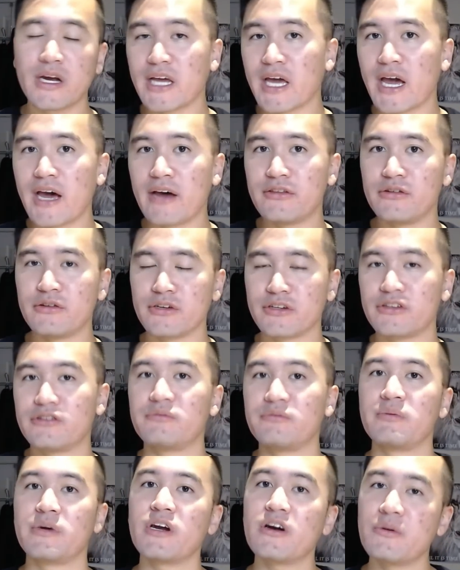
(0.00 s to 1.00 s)
I had to
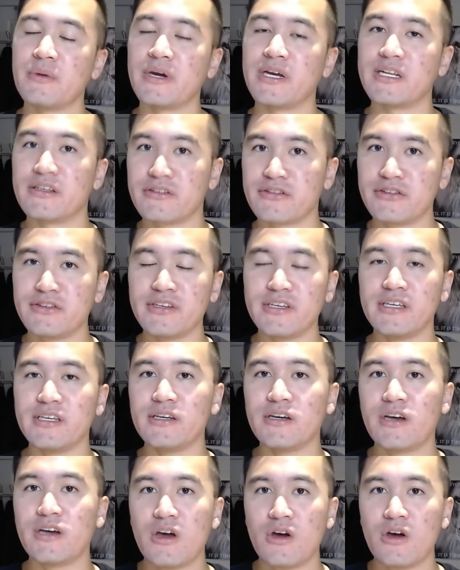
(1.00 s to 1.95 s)
experiment and see